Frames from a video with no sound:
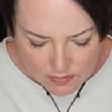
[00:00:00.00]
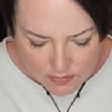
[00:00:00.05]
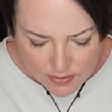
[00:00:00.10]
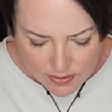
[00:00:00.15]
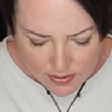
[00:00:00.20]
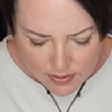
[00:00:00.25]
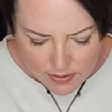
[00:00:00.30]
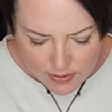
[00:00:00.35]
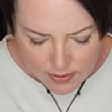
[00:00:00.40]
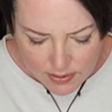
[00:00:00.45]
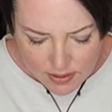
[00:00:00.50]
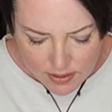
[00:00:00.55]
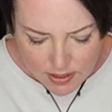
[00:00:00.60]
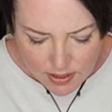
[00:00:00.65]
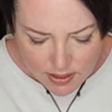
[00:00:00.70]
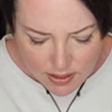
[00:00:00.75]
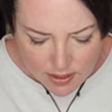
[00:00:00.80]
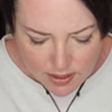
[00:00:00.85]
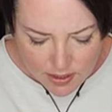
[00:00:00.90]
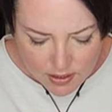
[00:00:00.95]
Just
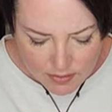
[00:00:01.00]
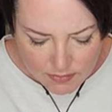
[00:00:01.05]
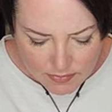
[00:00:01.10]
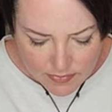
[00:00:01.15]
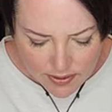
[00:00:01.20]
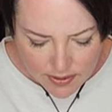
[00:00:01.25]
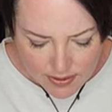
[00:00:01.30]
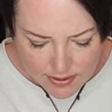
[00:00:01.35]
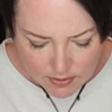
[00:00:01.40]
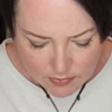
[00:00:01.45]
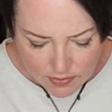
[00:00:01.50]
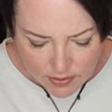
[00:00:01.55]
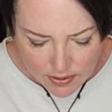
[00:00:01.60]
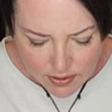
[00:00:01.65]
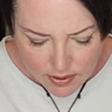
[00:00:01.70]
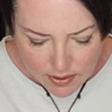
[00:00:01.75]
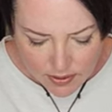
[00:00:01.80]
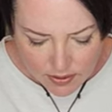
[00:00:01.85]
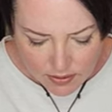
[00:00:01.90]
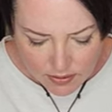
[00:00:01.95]
keep messing with
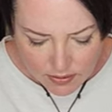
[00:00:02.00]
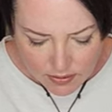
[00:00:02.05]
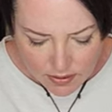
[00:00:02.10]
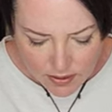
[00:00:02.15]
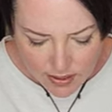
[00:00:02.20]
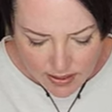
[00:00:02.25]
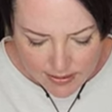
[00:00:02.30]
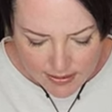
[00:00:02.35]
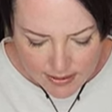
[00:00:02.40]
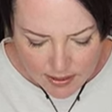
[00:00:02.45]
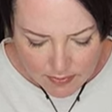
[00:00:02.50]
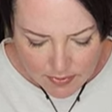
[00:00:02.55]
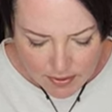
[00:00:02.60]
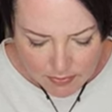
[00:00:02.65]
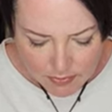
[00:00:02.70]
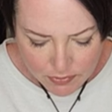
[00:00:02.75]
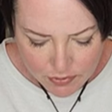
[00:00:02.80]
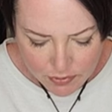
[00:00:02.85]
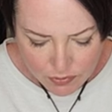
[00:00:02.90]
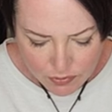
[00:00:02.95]
it here. I see
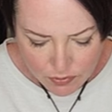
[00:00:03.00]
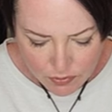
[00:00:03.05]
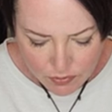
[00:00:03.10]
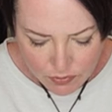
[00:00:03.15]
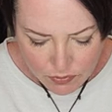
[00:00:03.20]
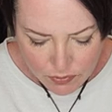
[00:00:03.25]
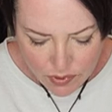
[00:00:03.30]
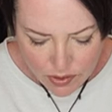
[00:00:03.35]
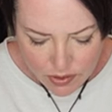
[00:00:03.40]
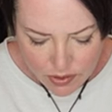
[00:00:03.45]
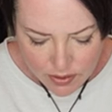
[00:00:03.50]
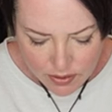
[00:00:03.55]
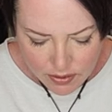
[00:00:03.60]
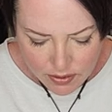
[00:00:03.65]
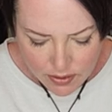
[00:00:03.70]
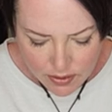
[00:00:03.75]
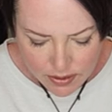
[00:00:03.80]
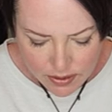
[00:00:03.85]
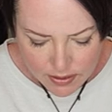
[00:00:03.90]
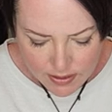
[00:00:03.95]
people do it with water
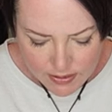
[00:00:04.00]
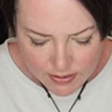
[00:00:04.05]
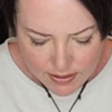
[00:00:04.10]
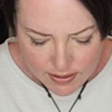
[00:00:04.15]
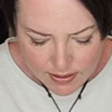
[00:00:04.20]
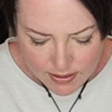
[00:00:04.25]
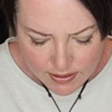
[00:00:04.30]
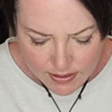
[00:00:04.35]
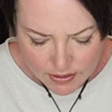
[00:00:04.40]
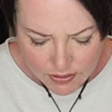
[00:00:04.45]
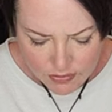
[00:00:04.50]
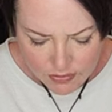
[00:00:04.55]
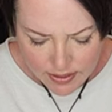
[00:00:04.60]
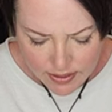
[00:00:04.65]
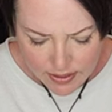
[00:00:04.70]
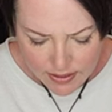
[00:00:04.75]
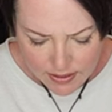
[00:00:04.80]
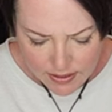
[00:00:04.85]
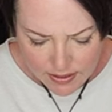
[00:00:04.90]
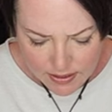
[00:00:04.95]
and it's like so
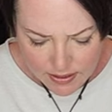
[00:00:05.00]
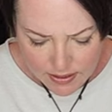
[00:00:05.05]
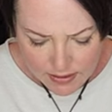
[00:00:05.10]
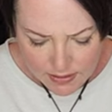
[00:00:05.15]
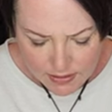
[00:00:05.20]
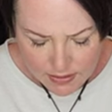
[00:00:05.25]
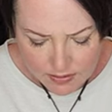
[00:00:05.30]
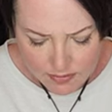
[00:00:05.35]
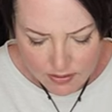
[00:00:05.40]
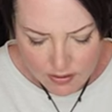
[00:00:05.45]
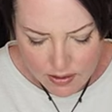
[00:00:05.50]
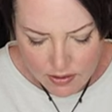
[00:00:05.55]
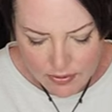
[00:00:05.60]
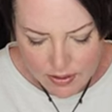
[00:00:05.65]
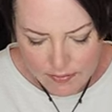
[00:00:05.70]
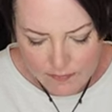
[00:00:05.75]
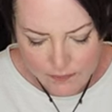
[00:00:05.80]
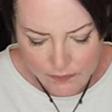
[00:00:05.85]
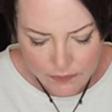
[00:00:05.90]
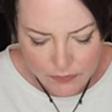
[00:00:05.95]
easy. All
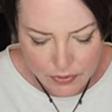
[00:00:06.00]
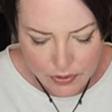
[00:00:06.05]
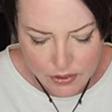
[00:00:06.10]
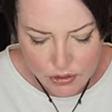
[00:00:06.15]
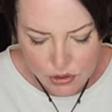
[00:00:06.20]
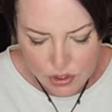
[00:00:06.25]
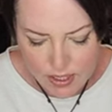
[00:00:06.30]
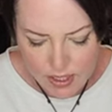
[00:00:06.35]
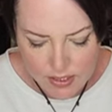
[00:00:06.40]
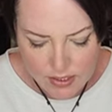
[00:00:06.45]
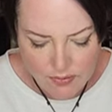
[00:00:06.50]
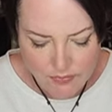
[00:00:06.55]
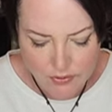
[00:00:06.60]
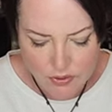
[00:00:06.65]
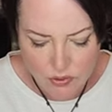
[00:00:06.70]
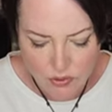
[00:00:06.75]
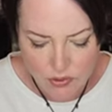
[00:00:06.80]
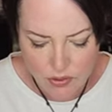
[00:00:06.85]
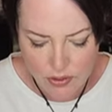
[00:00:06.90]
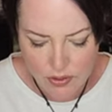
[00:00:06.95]
right, we're gonna try a different
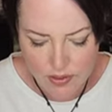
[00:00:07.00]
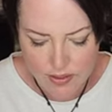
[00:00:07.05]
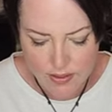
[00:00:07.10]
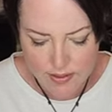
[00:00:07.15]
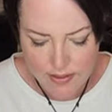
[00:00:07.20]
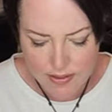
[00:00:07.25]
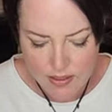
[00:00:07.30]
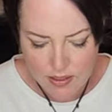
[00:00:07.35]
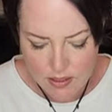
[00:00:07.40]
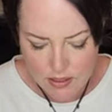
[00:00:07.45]
corner because